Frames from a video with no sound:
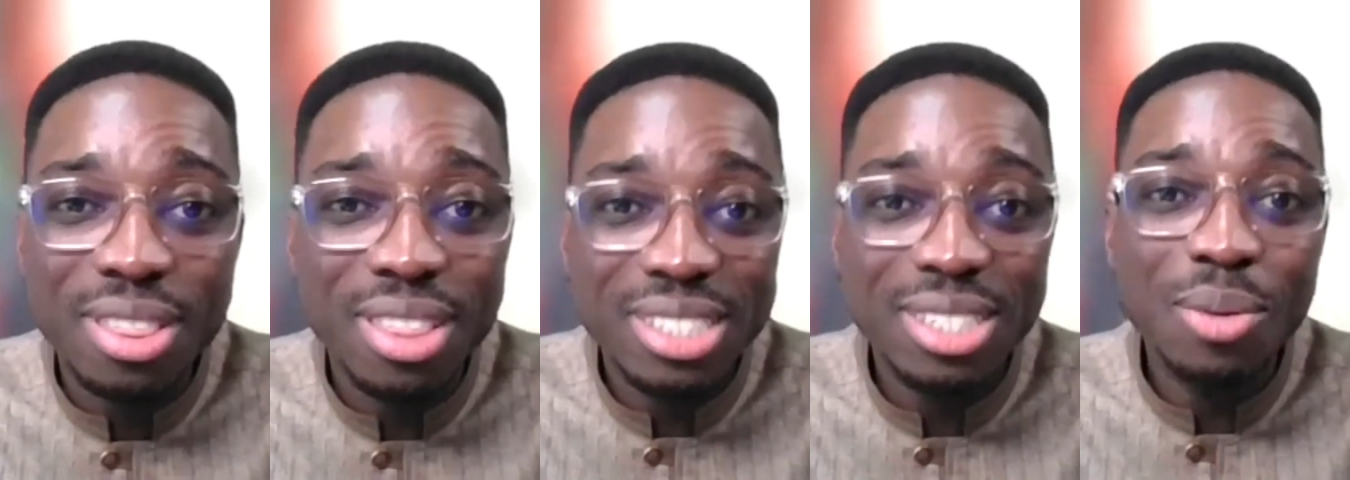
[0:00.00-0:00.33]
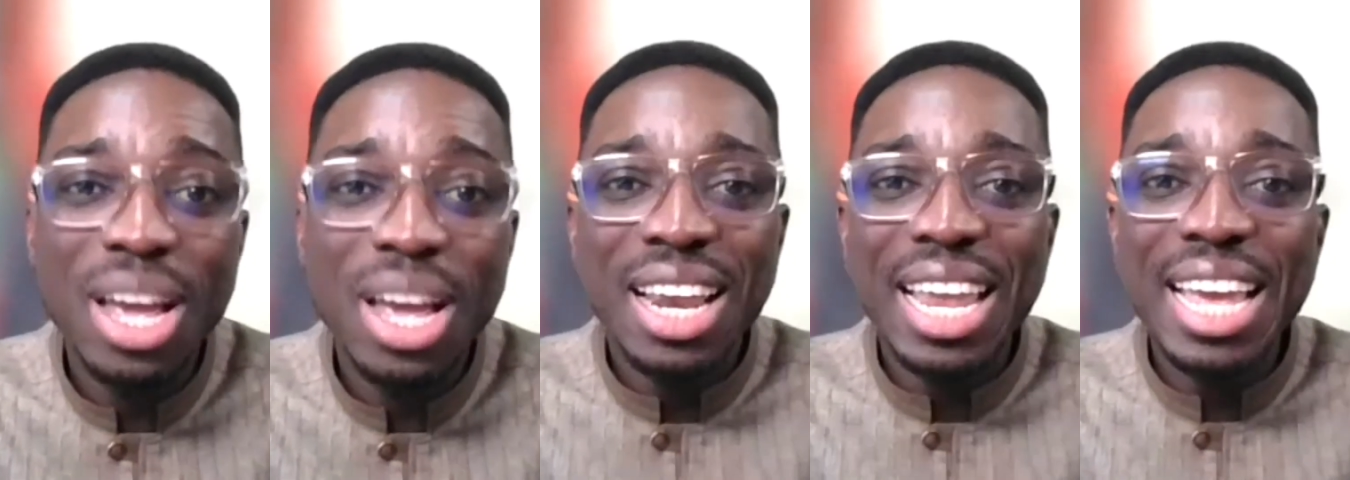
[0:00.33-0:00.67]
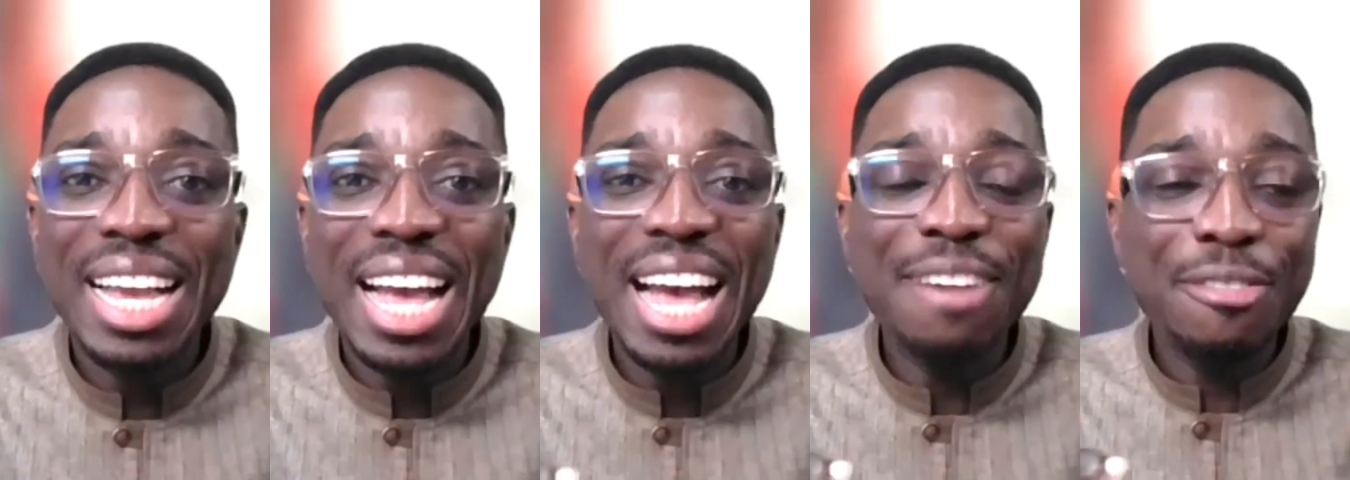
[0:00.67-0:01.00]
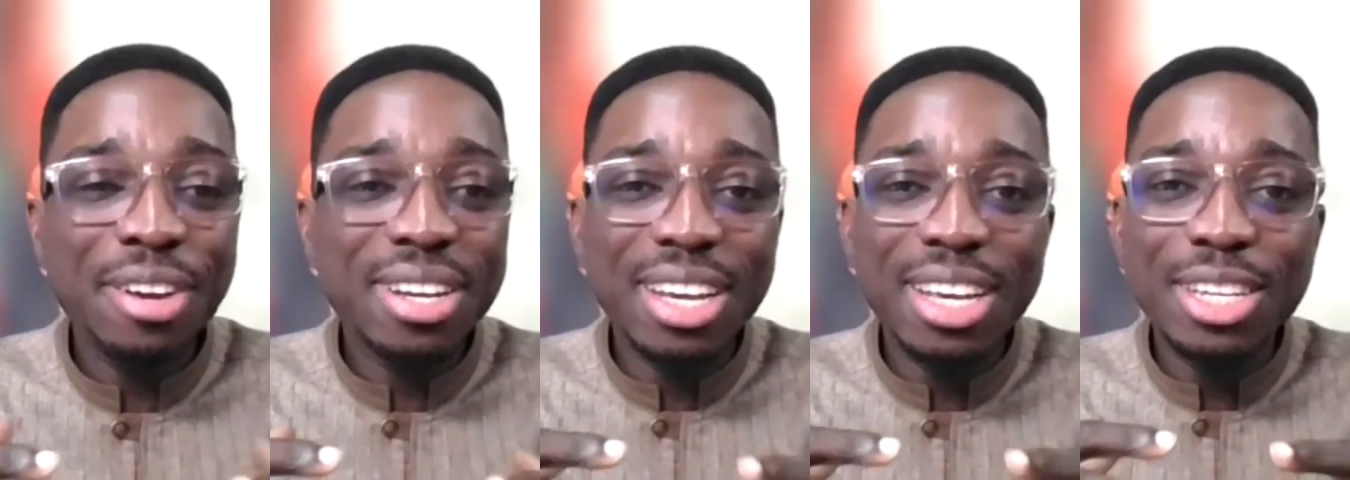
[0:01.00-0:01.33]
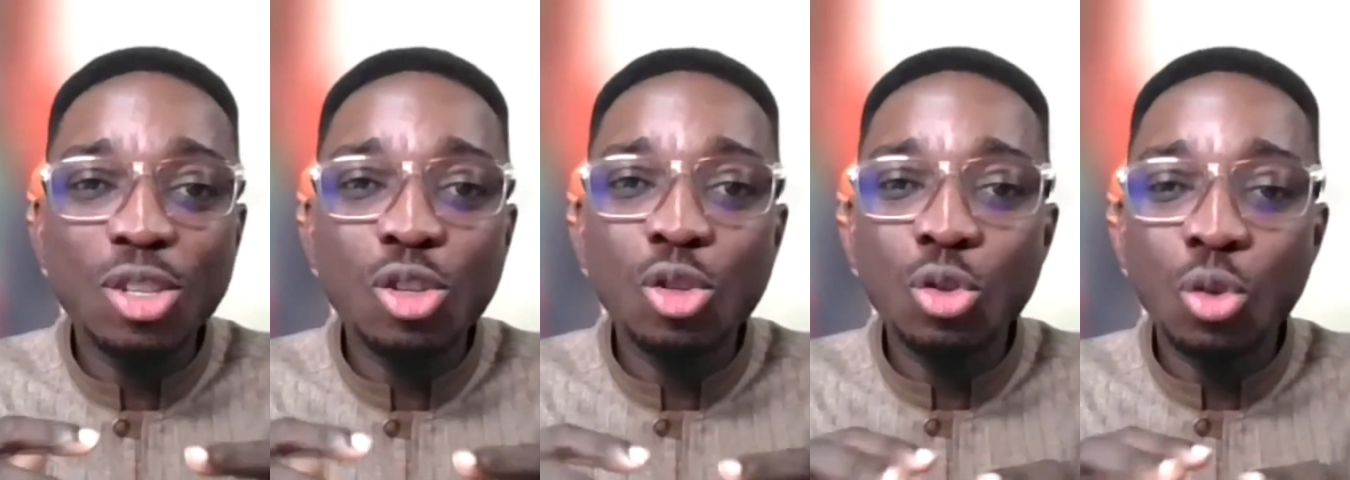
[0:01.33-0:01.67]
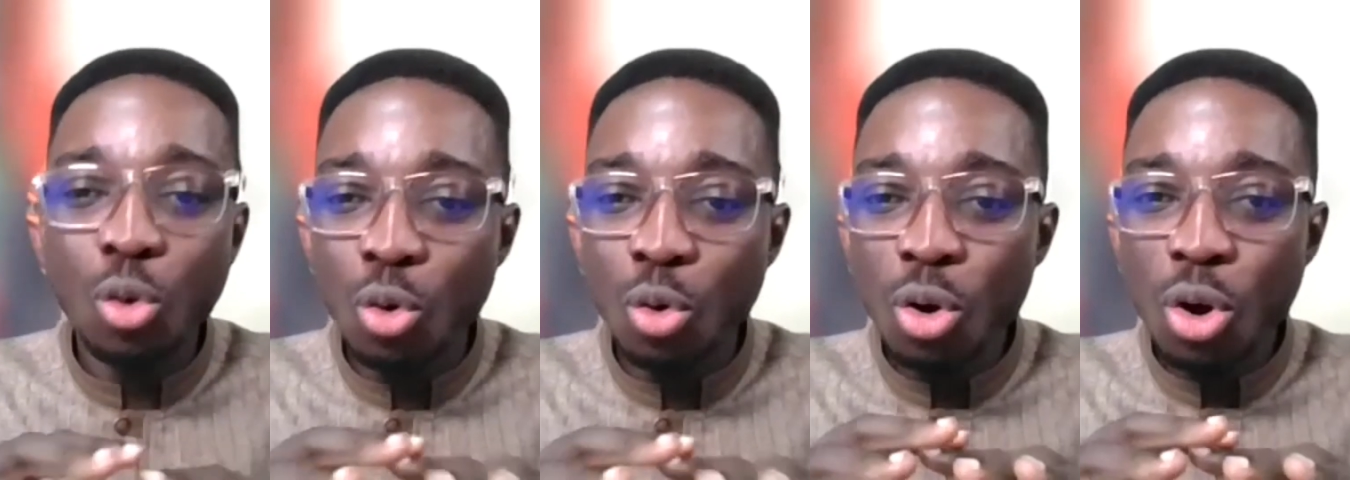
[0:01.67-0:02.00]
there's some, like Africa is
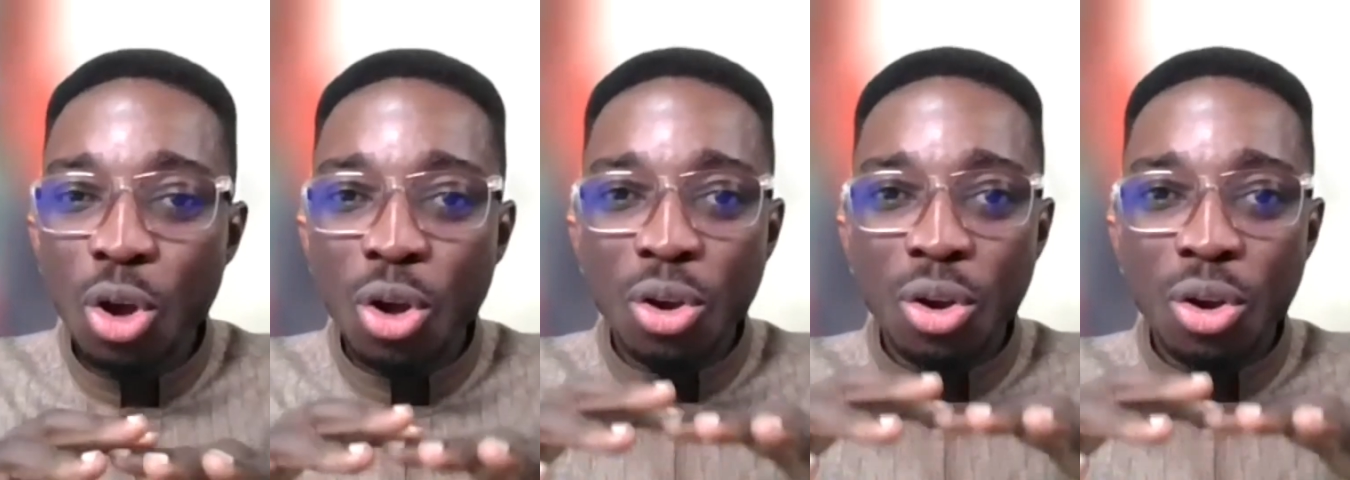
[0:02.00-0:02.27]
so